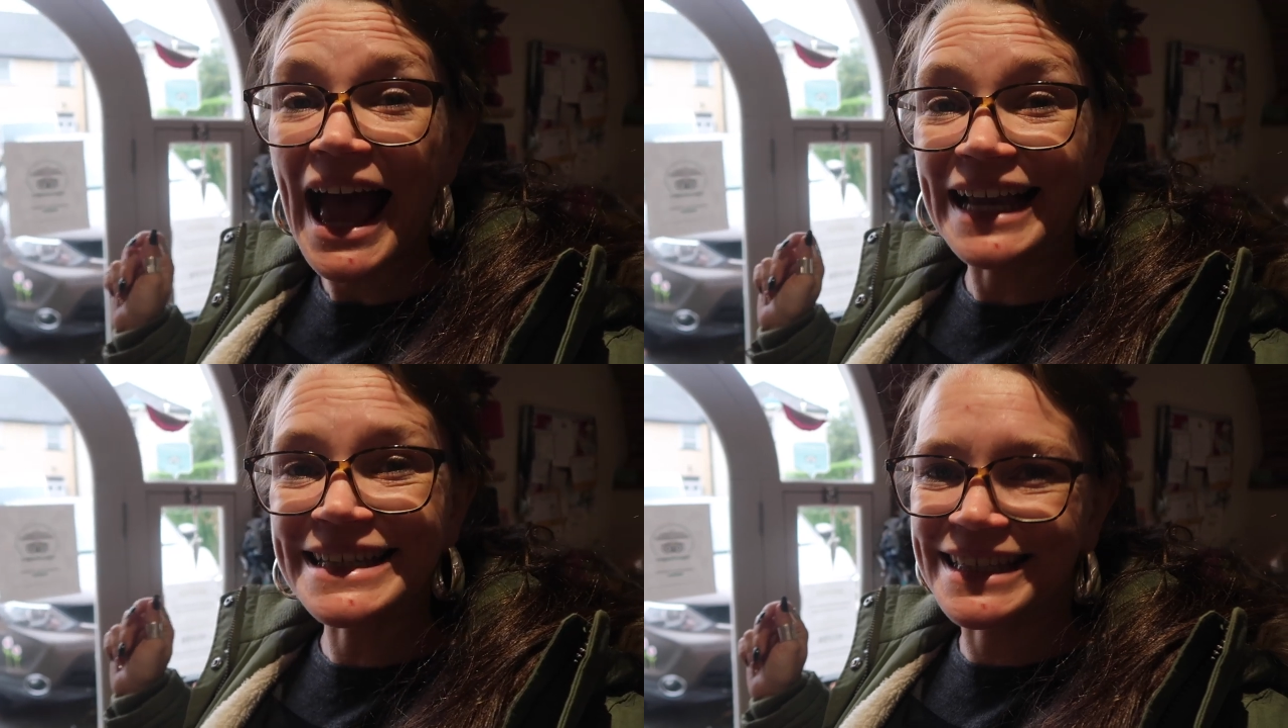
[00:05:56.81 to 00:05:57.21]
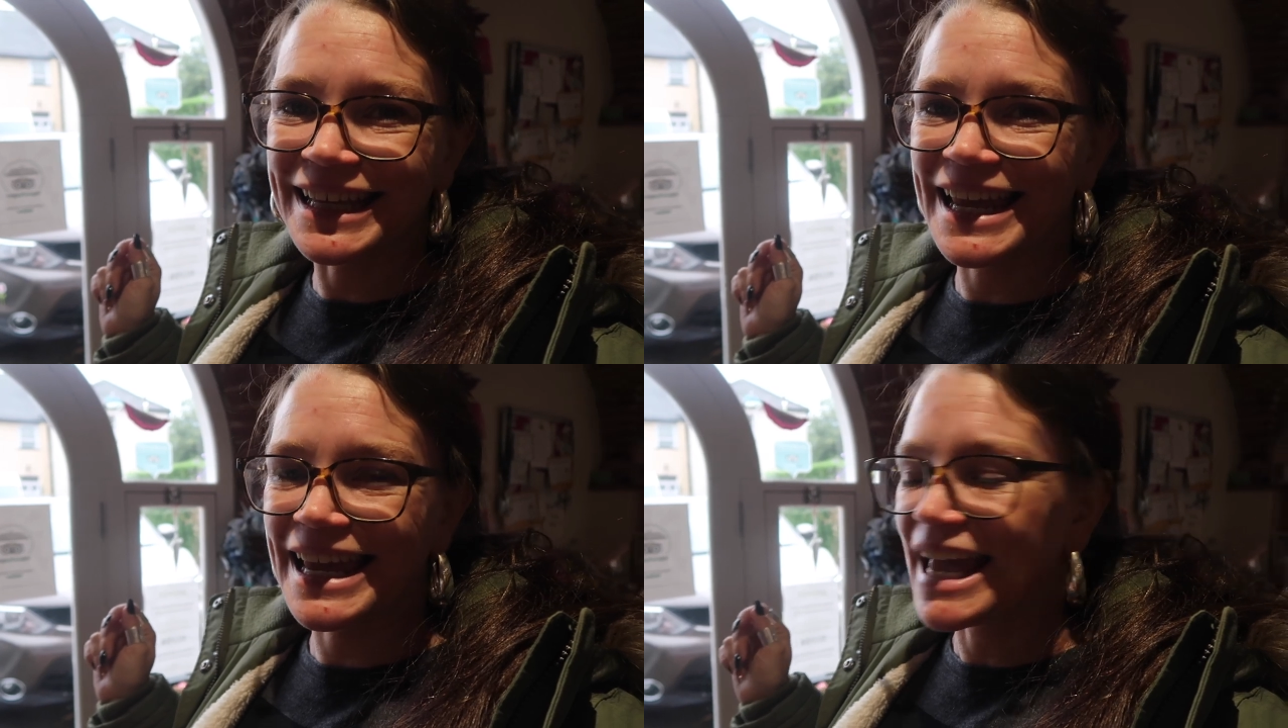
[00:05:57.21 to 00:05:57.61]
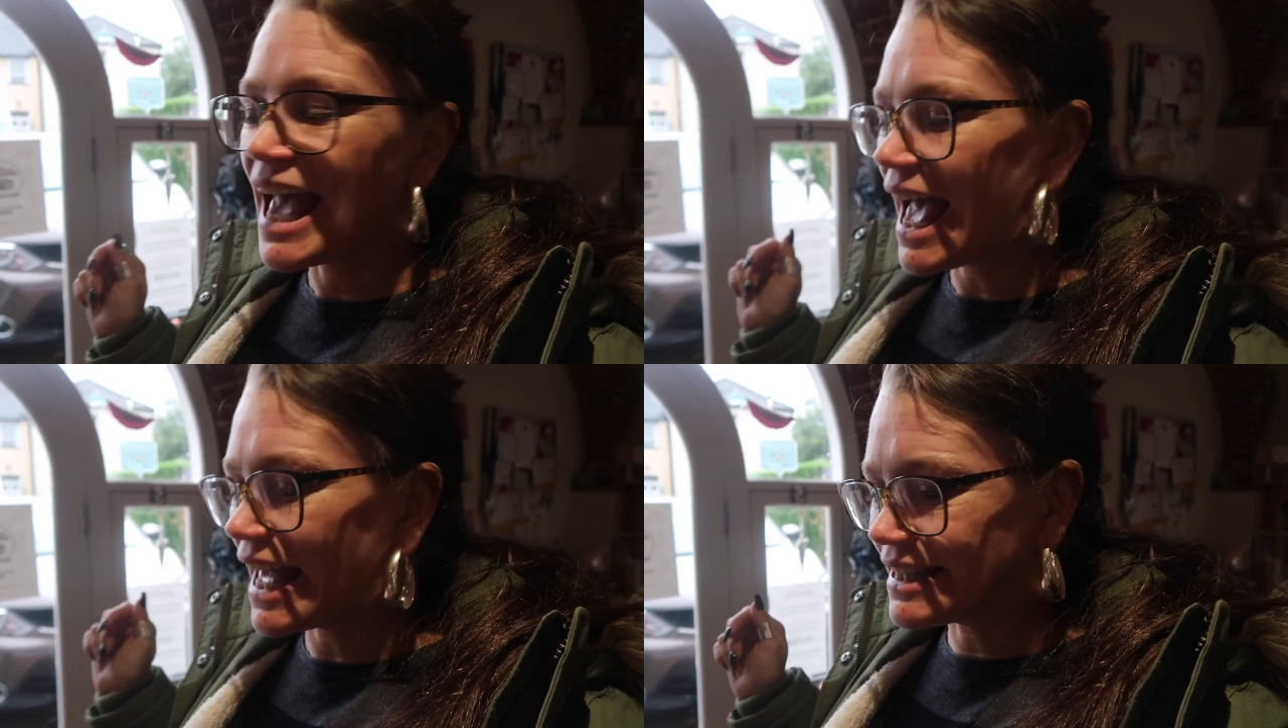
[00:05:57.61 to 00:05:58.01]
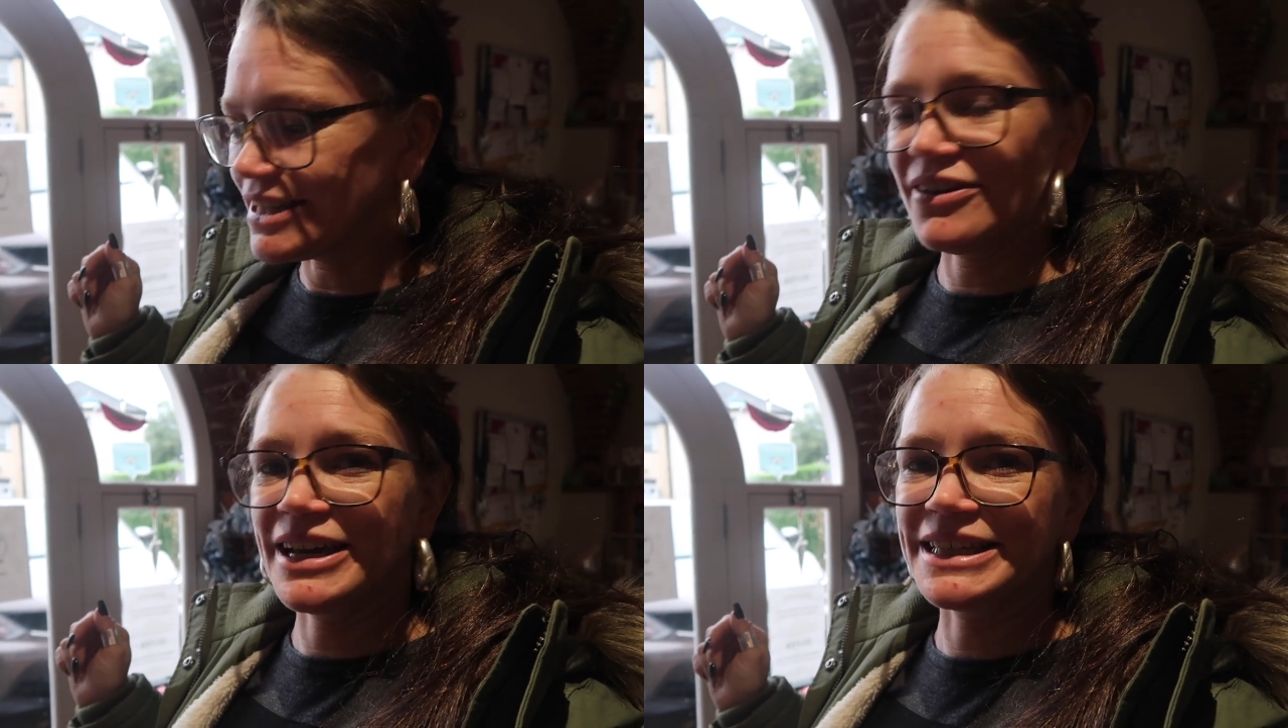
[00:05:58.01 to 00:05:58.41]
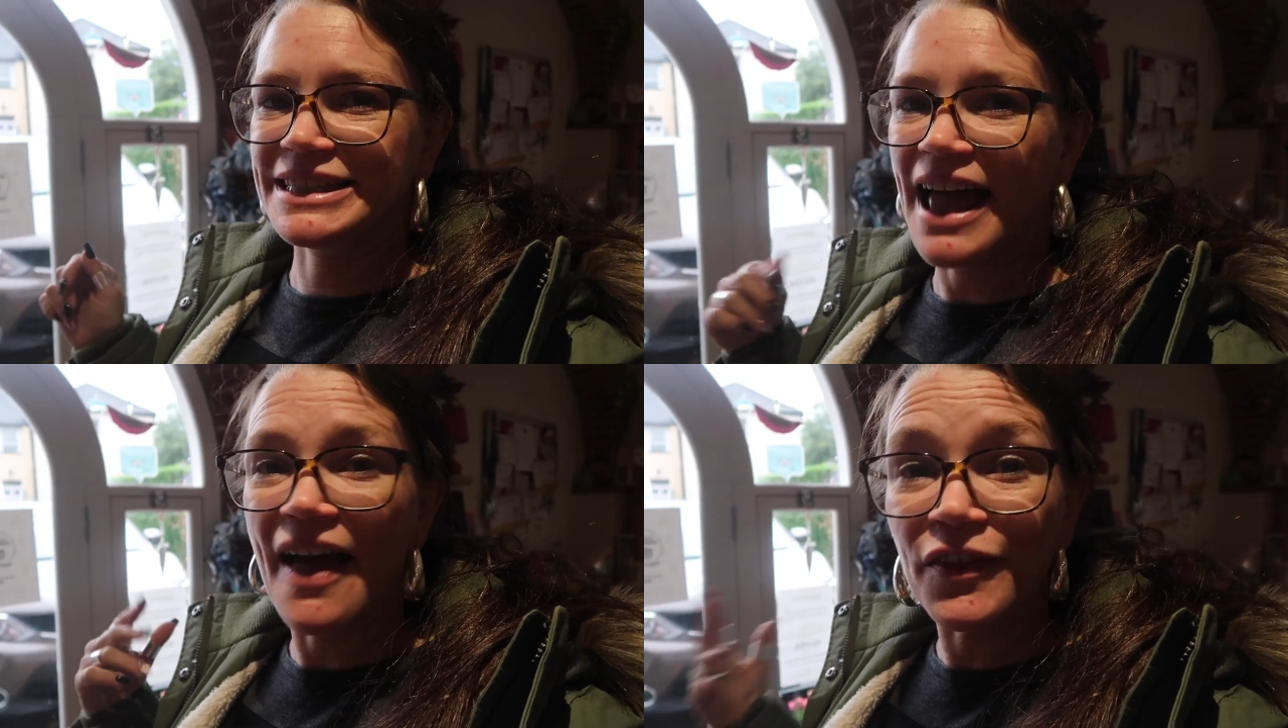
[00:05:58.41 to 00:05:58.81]
and sunny and nice
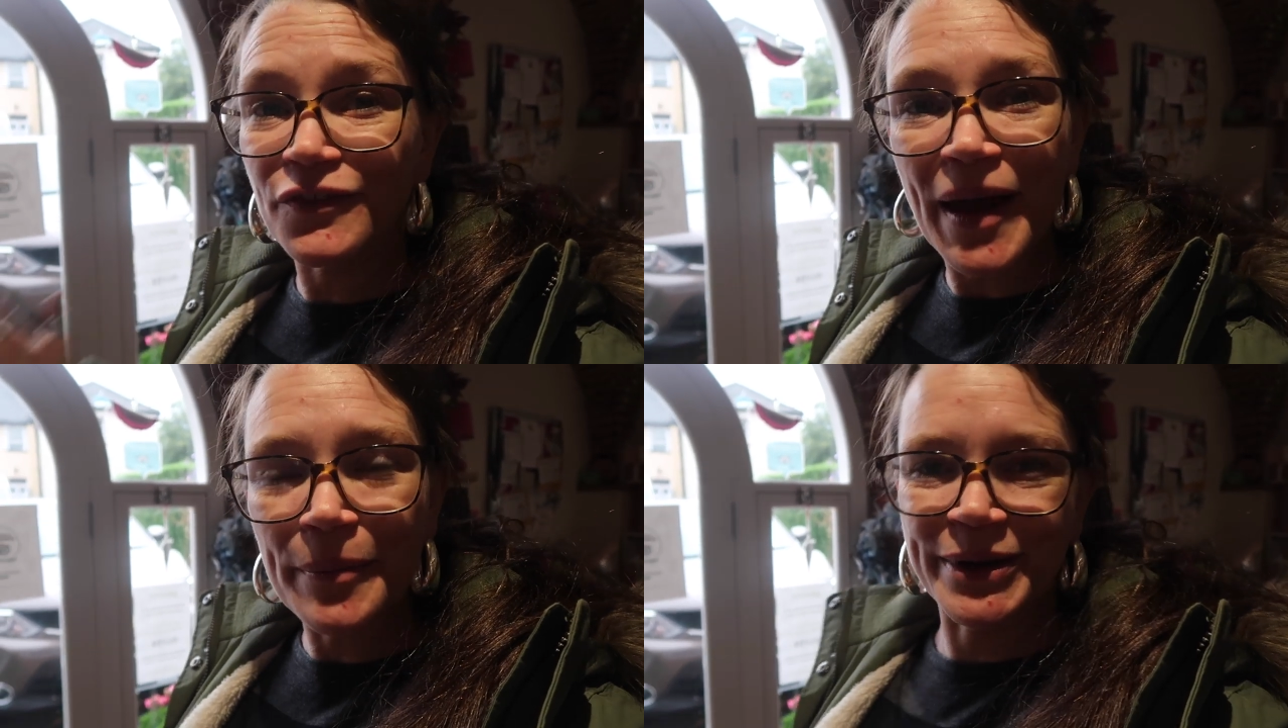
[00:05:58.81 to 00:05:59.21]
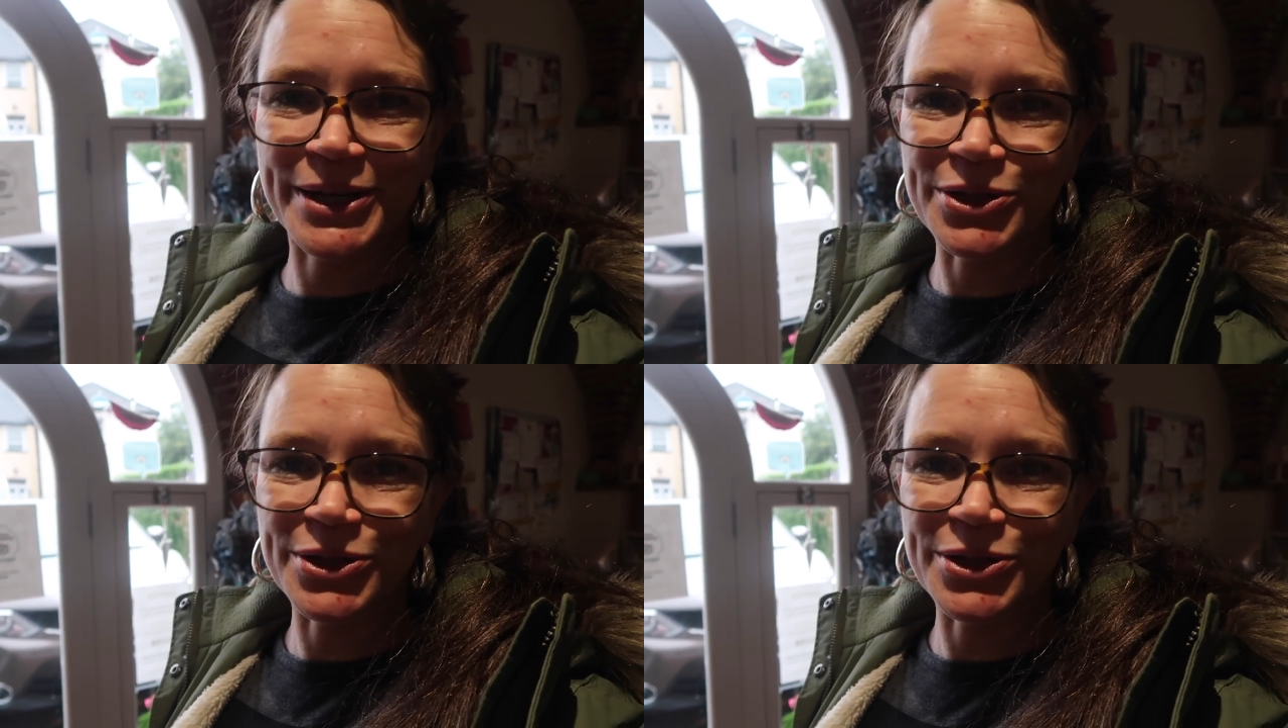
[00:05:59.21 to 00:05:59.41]
and the fabric